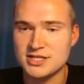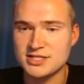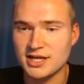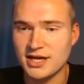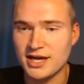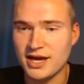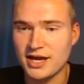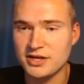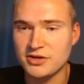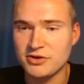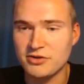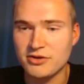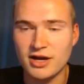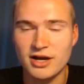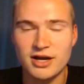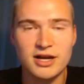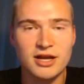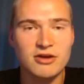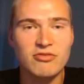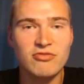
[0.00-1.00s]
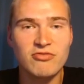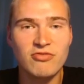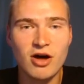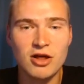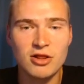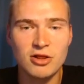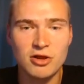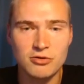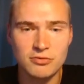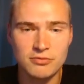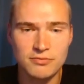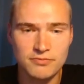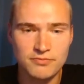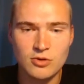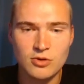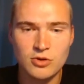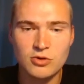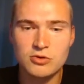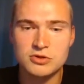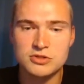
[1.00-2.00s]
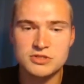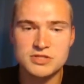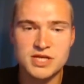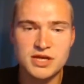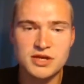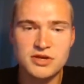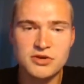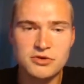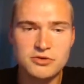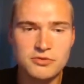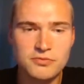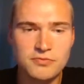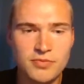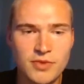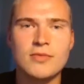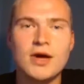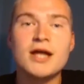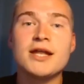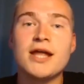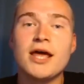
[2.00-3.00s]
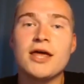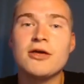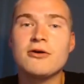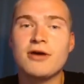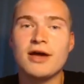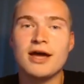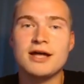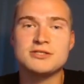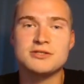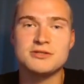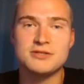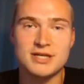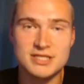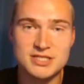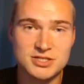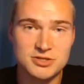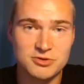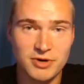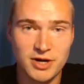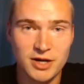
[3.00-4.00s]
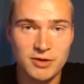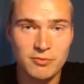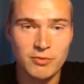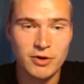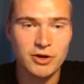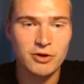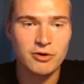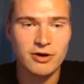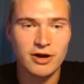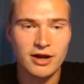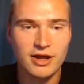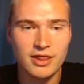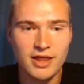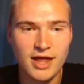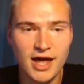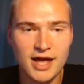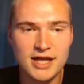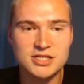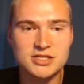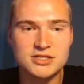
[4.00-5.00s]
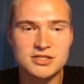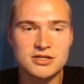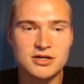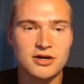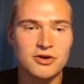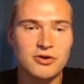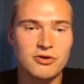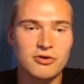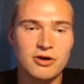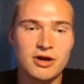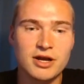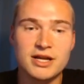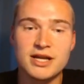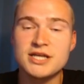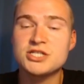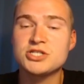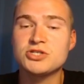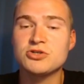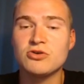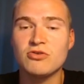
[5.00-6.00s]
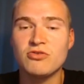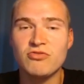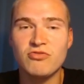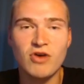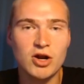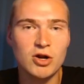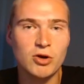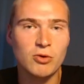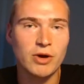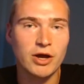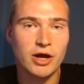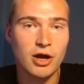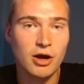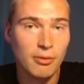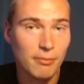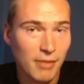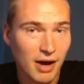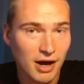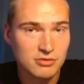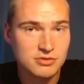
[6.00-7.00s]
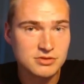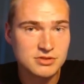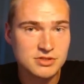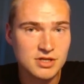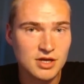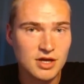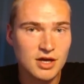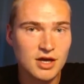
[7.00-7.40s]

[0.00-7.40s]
Again, you can click follow, continue, and then you get to this screen where you can enter your initial following amount,